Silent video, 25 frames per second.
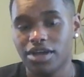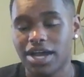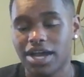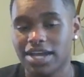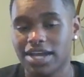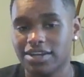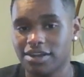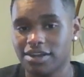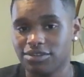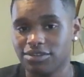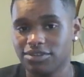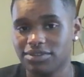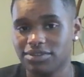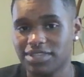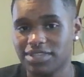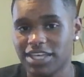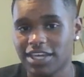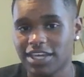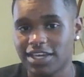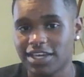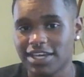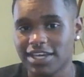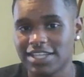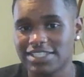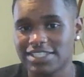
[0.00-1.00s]
Another
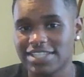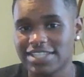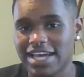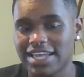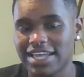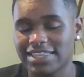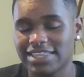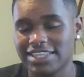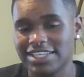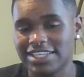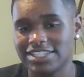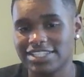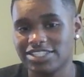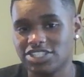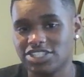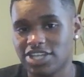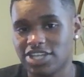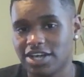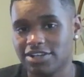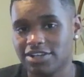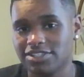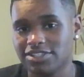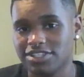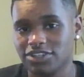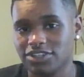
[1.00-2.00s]
thing is that these
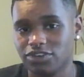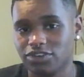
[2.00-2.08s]
gels and